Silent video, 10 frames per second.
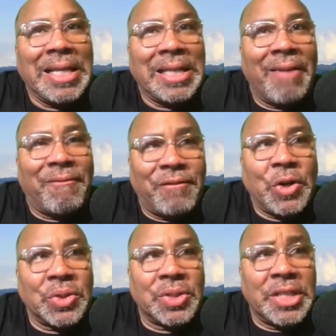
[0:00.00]
that
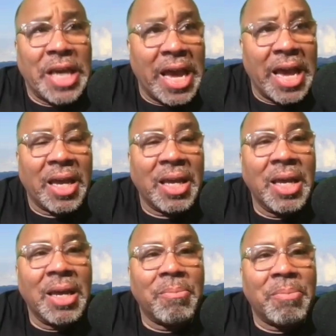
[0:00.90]
first day
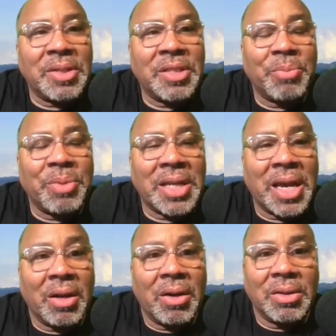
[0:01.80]
must have been
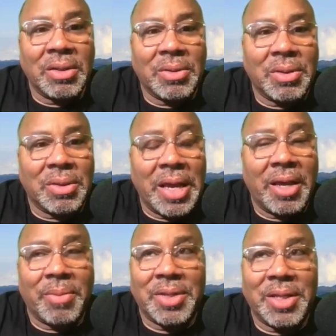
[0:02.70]
like
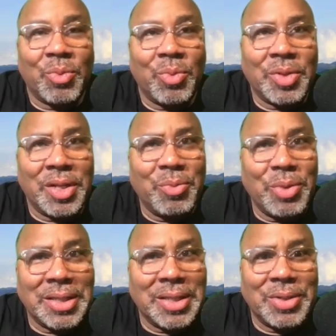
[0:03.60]
damn did what did
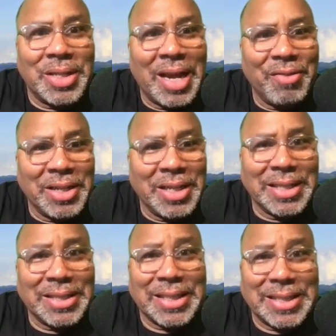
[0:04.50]
what did i really
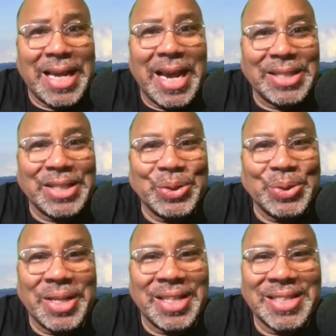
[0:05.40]
just decide to do
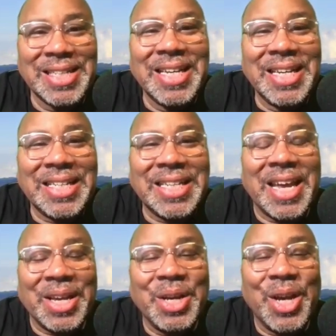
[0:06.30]
this
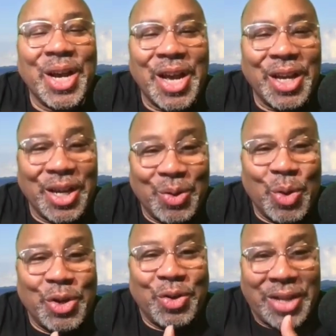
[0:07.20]
like
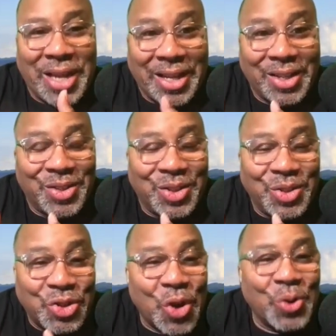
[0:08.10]
when you're like
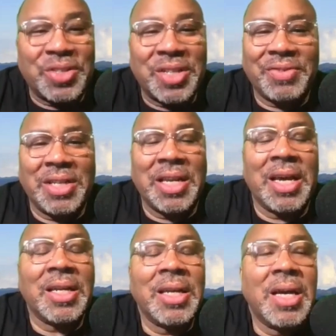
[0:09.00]
no safety
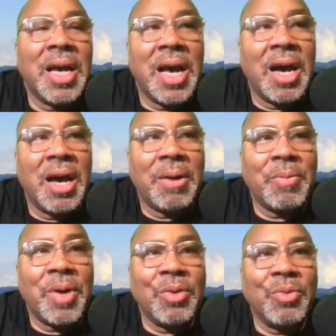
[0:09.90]
net
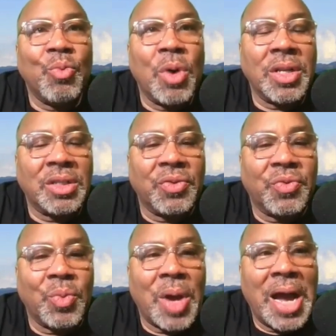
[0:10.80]
um what did you
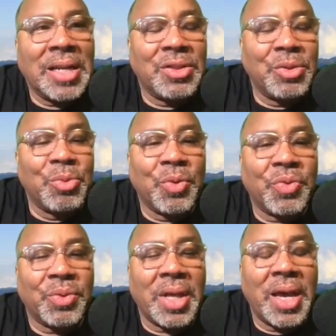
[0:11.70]
how did you move
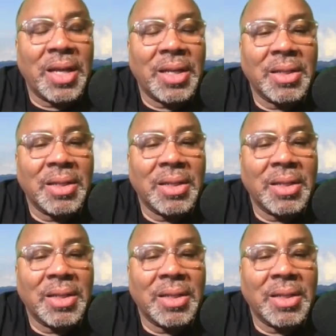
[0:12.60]
through that